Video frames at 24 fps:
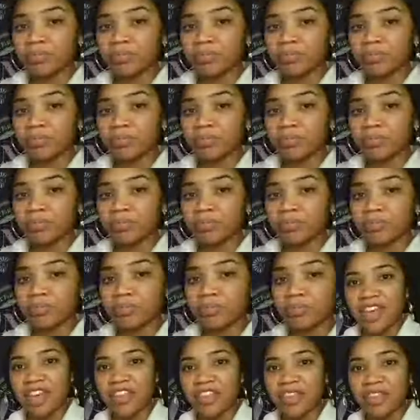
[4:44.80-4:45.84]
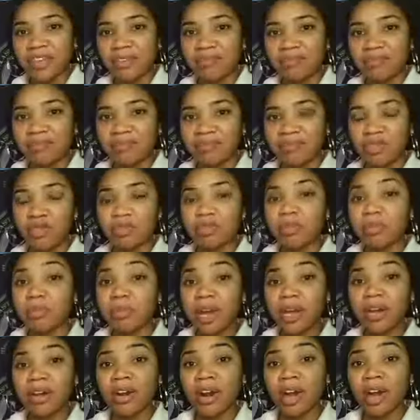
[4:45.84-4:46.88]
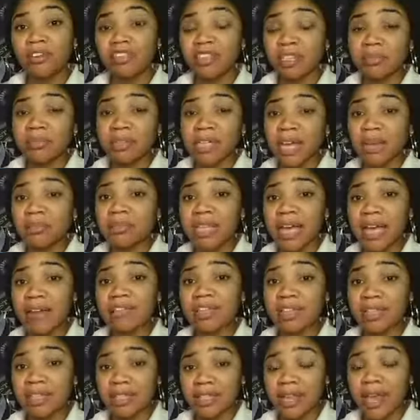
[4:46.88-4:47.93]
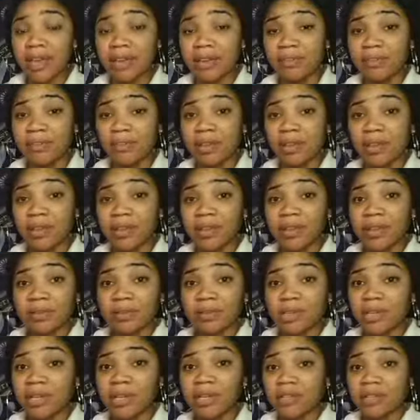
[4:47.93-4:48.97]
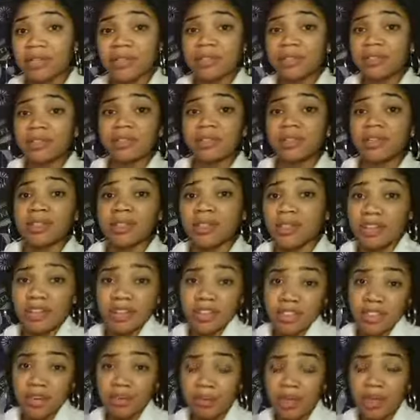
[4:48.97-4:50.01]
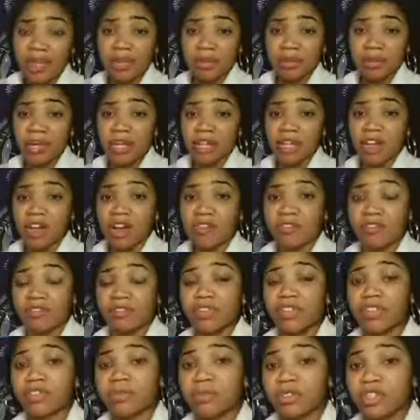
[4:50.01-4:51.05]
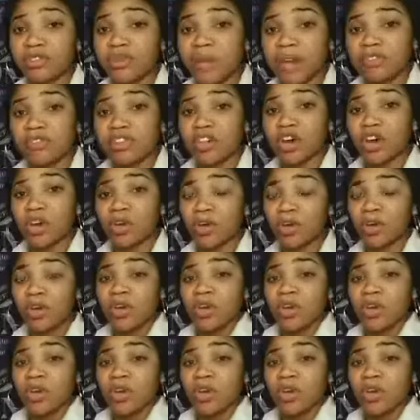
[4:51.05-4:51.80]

they're paying us nothing. You'd be better off sometimes having a safe because they're they're making money off of you, but you have no